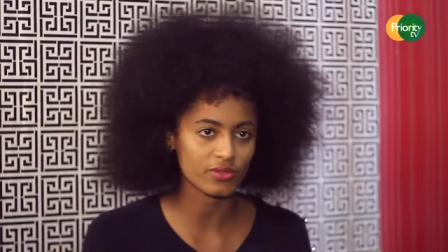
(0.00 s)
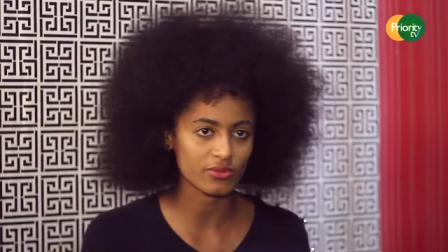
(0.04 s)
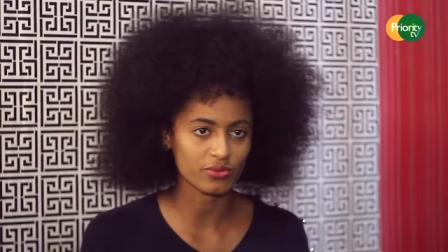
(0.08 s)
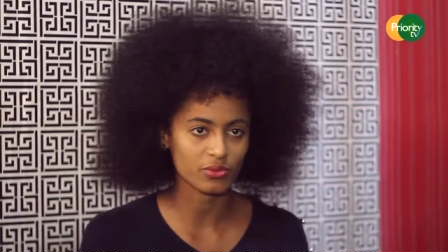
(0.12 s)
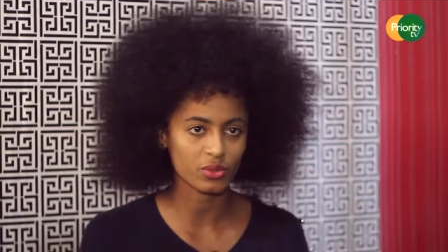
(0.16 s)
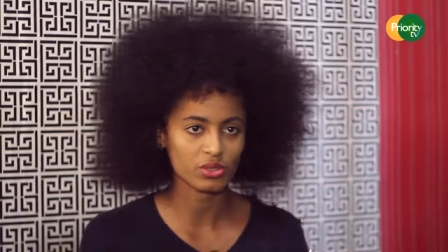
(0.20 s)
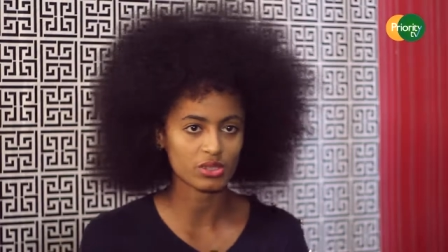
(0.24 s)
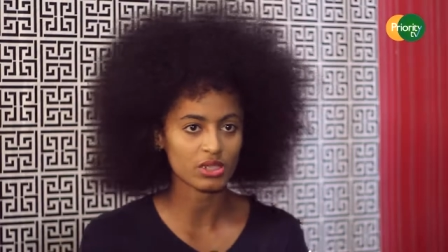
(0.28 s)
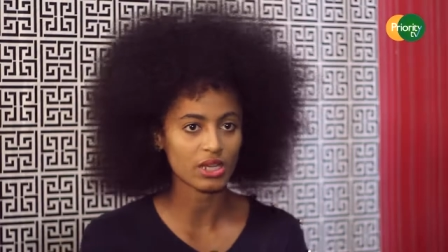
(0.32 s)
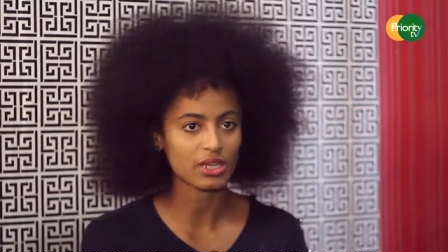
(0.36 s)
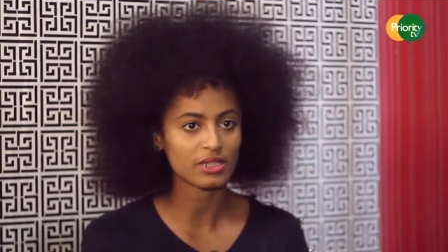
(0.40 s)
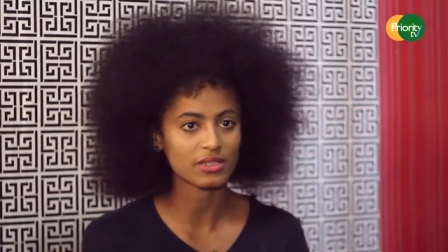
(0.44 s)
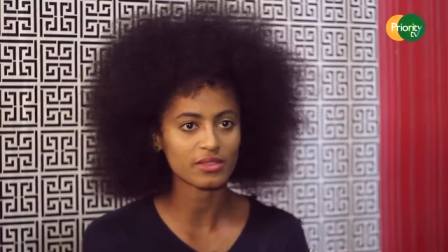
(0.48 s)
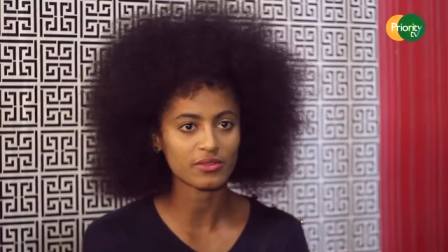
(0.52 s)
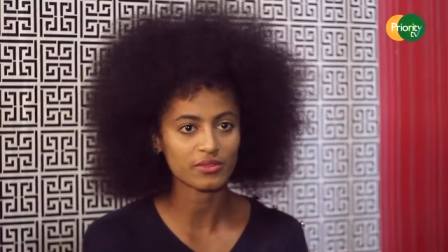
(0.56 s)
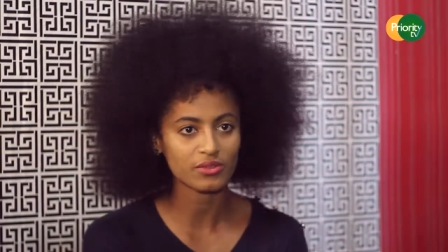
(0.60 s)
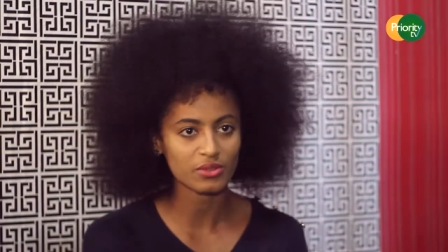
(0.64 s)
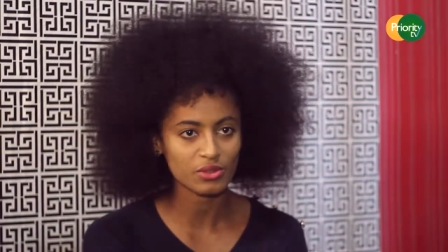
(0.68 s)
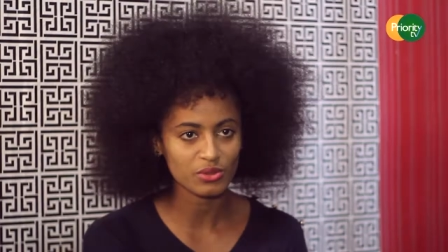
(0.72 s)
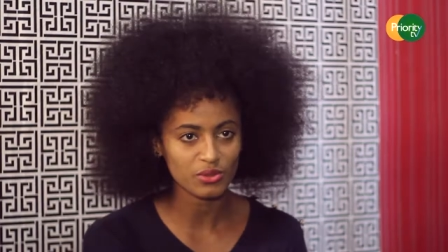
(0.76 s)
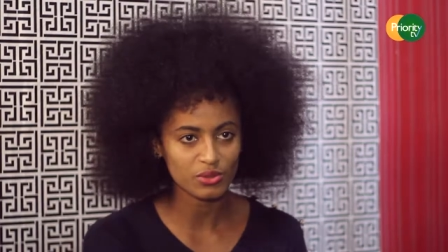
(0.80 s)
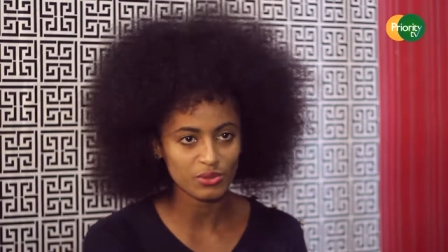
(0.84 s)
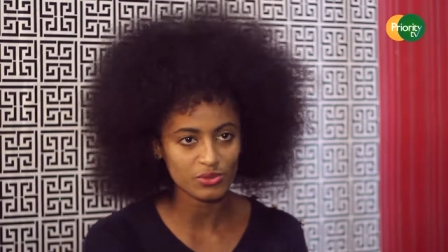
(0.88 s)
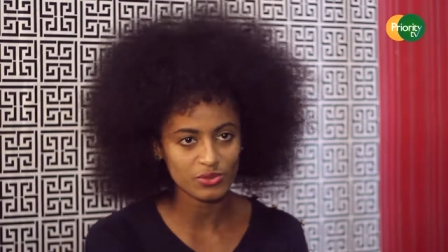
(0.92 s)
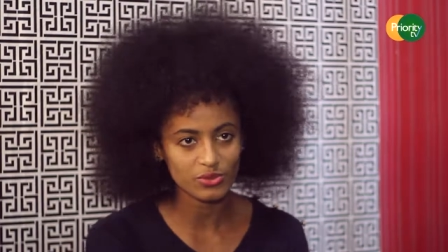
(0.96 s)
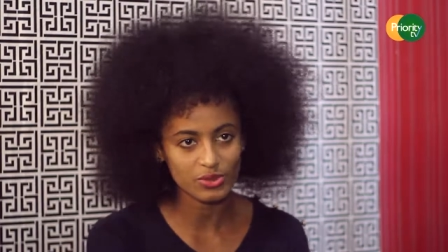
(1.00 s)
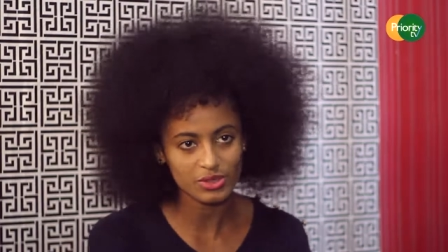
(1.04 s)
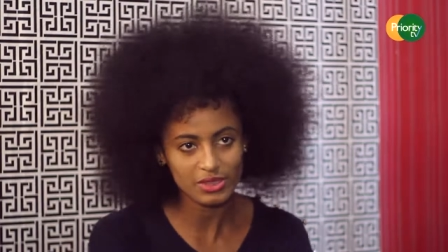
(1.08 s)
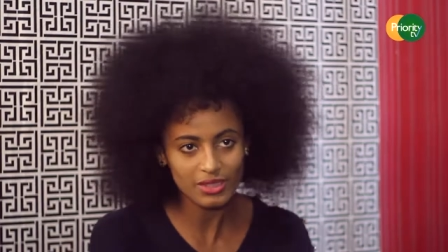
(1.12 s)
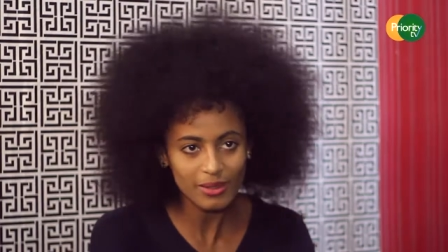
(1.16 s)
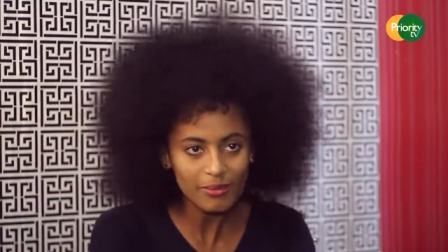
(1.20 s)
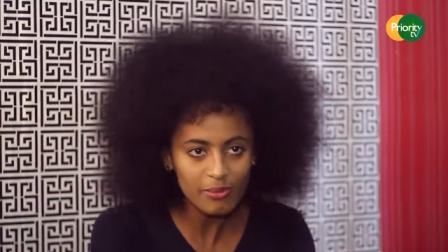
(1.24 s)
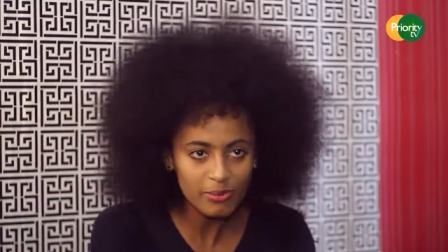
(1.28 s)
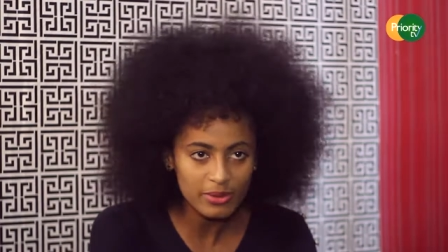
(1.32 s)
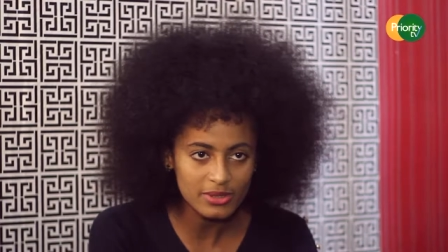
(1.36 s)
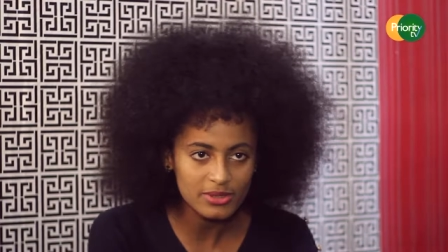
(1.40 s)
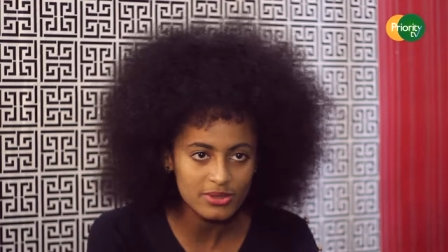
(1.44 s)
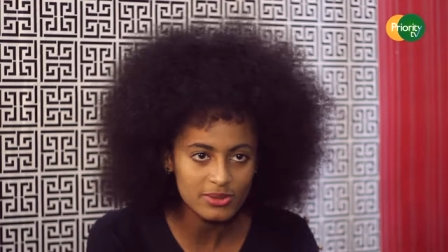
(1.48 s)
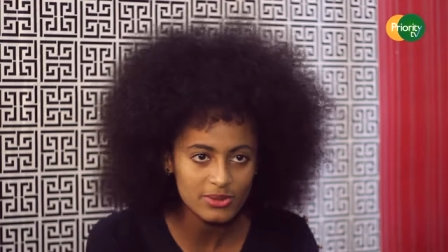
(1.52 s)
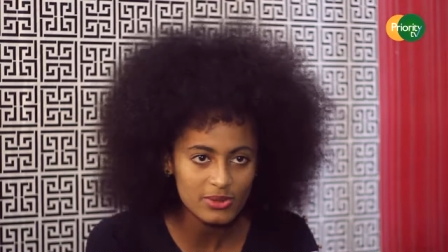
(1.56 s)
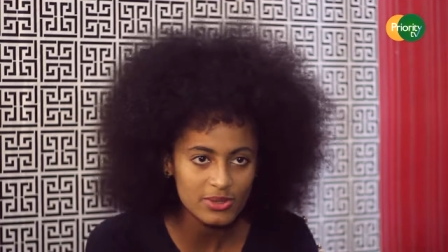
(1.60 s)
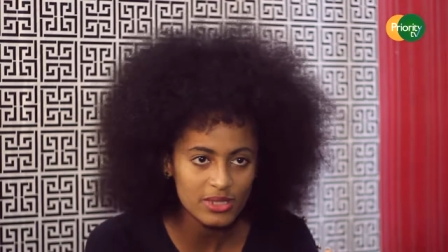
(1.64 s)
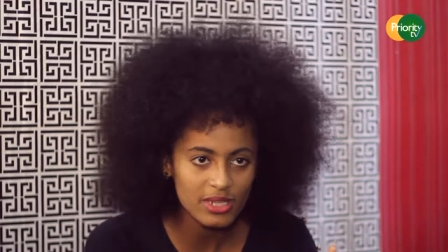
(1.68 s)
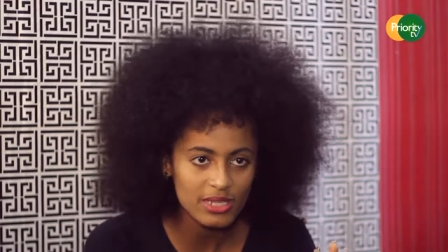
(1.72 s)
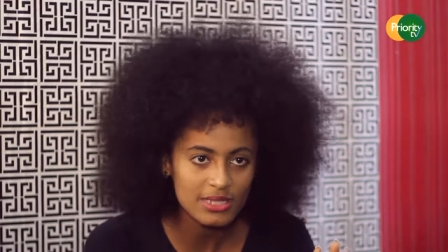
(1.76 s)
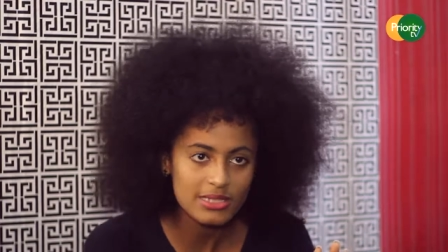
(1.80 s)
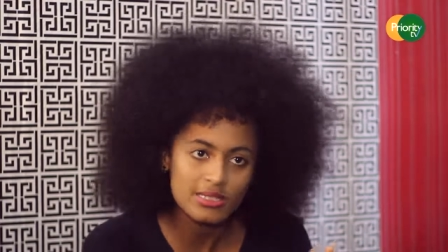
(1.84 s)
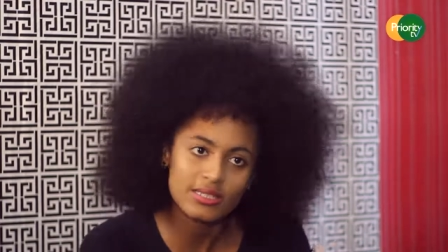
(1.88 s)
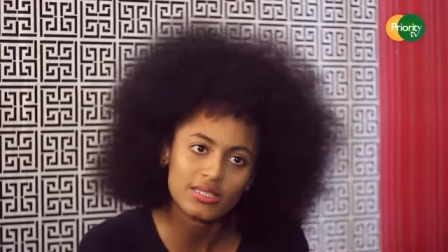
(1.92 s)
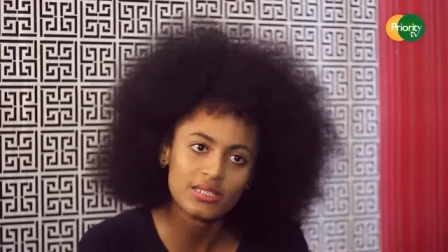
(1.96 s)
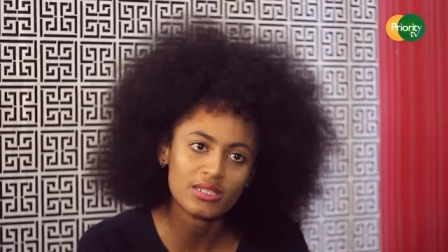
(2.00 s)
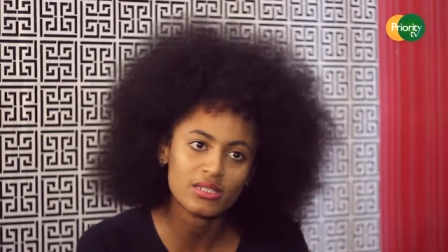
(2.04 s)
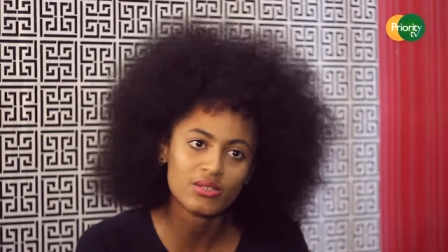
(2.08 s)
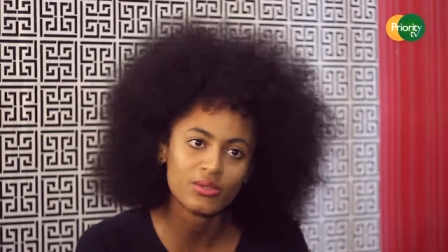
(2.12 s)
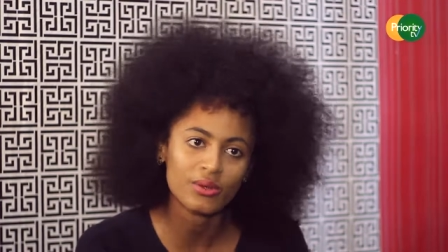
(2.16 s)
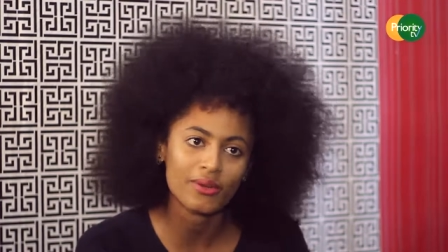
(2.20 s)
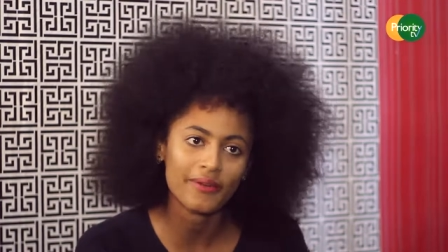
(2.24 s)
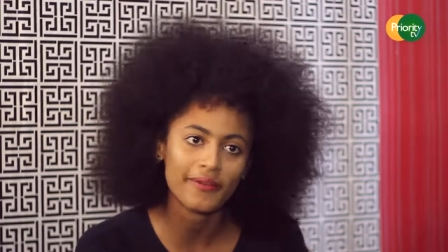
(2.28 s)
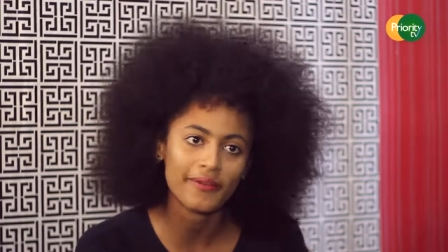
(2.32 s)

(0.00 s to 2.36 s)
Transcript: of what they are giving you for that particular scene you